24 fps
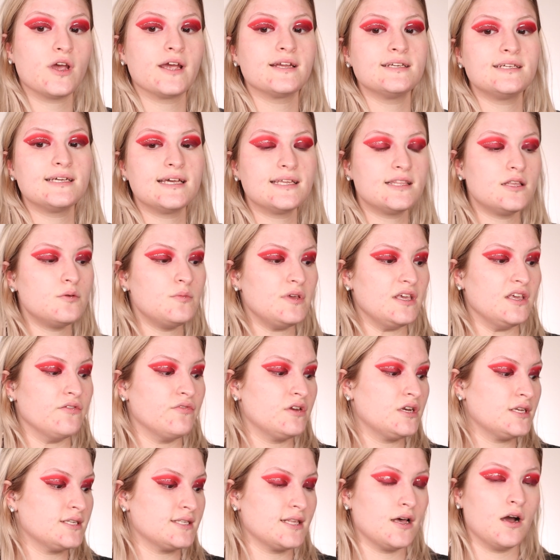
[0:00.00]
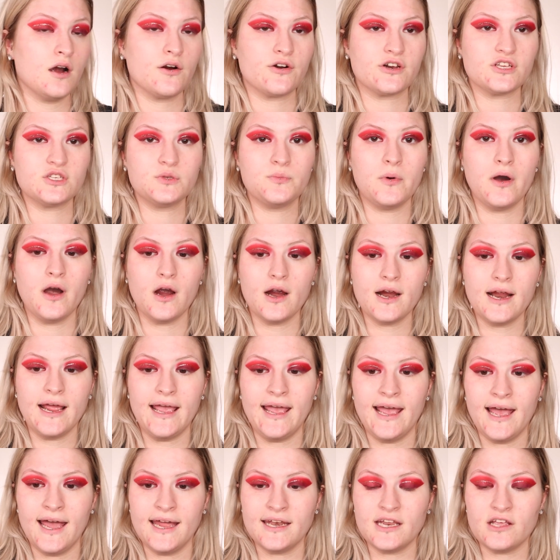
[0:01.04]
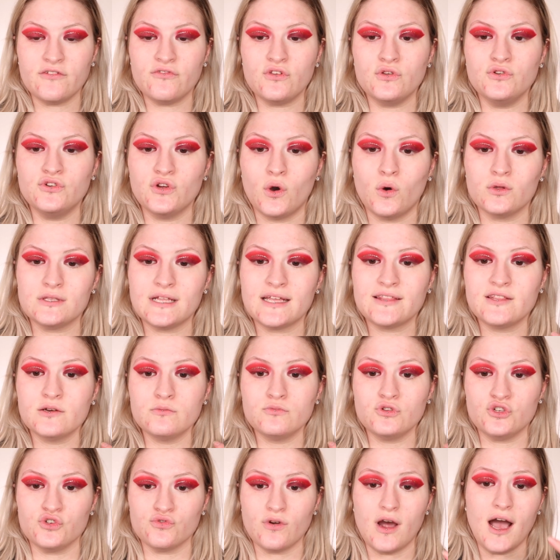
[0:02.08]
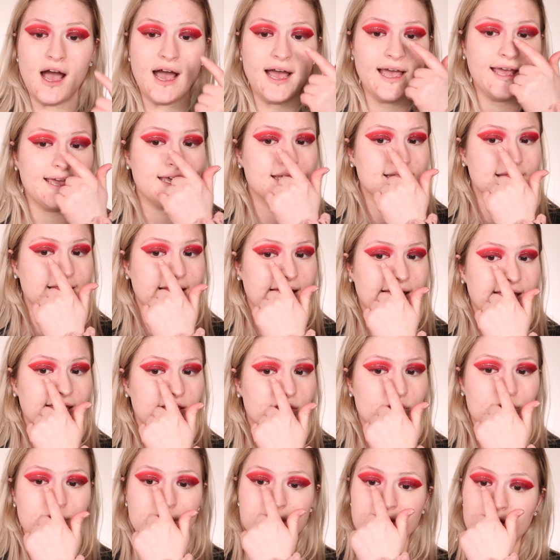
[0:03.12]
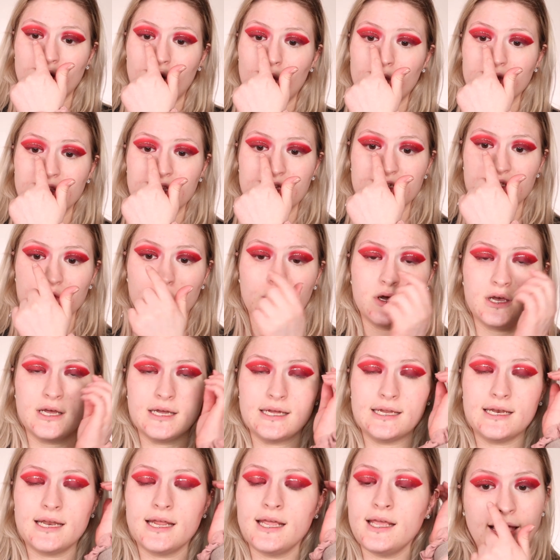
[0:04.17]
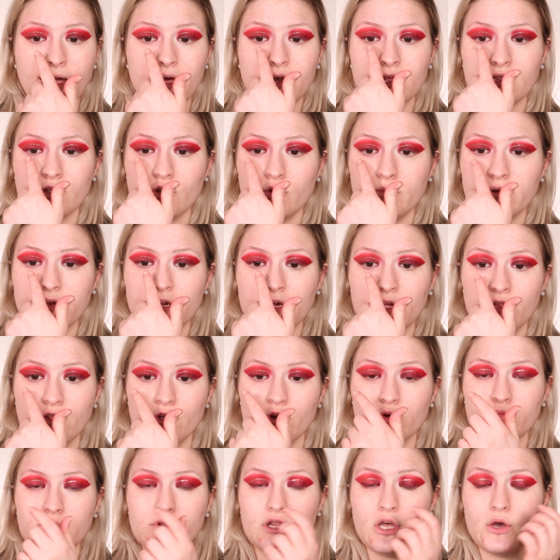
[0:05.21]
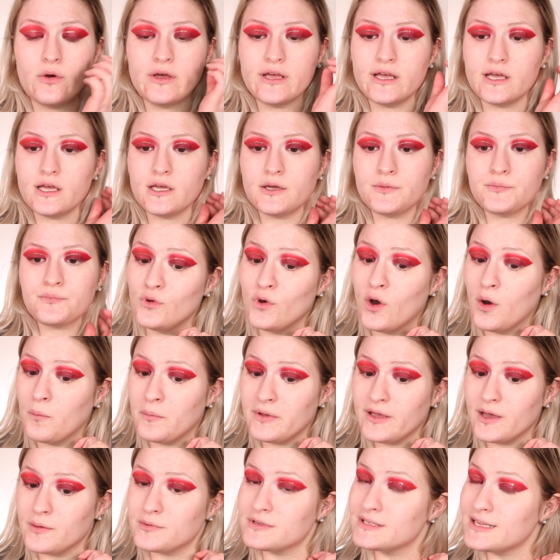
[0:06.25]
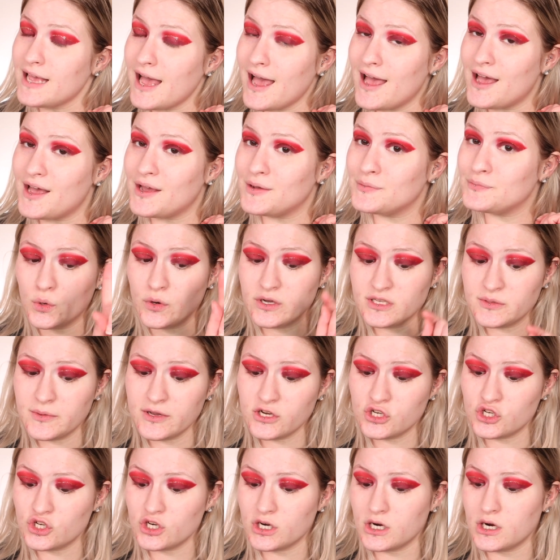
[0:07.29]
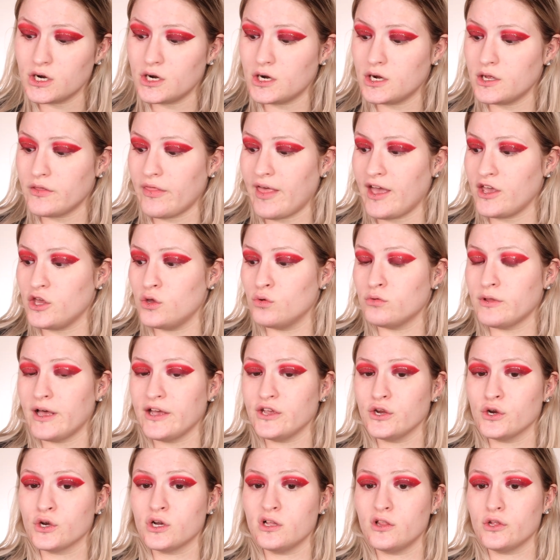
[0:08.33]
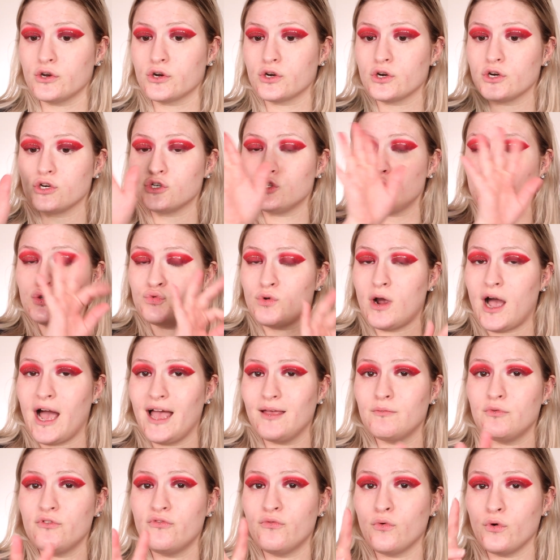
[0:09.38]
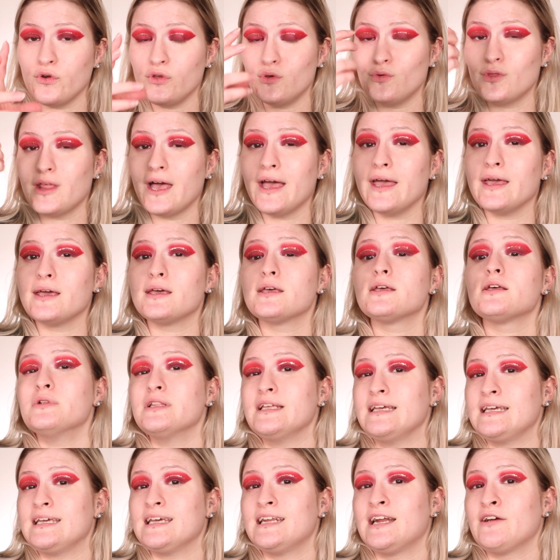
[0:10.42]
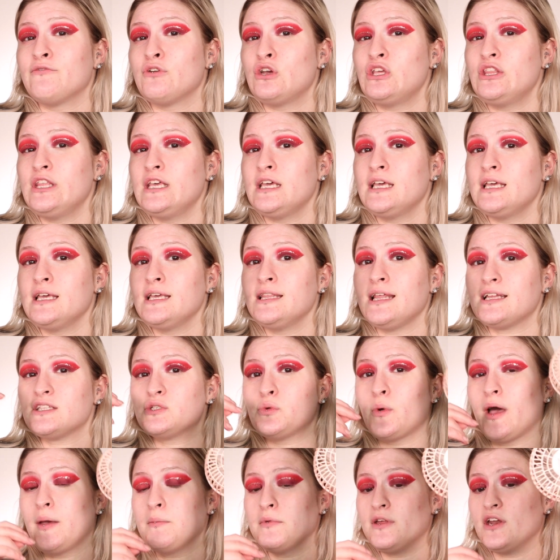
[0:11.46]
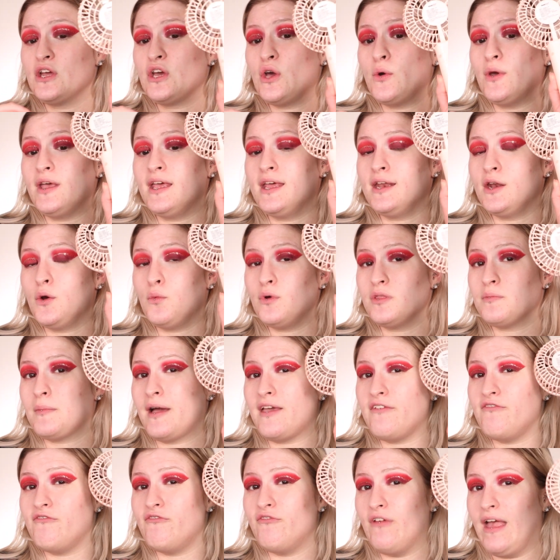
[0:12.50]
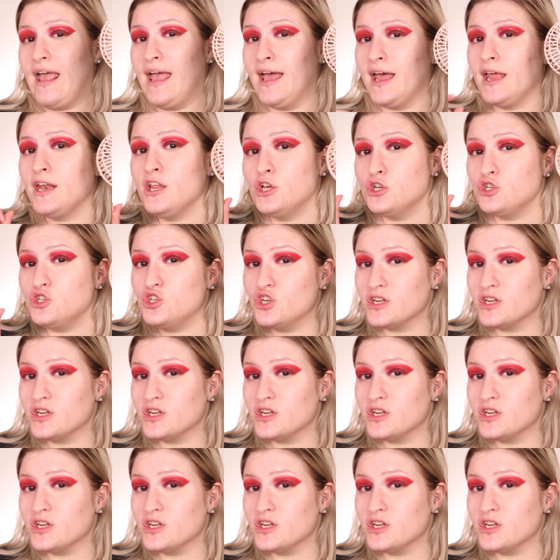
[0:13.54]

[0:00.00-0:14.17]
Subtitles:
Trying to get them even is the hardest part, and if you don't let them dry, like you saw with this one, I got a little bit of glitter below it, you're gonna be upset. Always make sure that you let your glitter dry before you like blink and everything. That's why I'm gonna go in with my fan.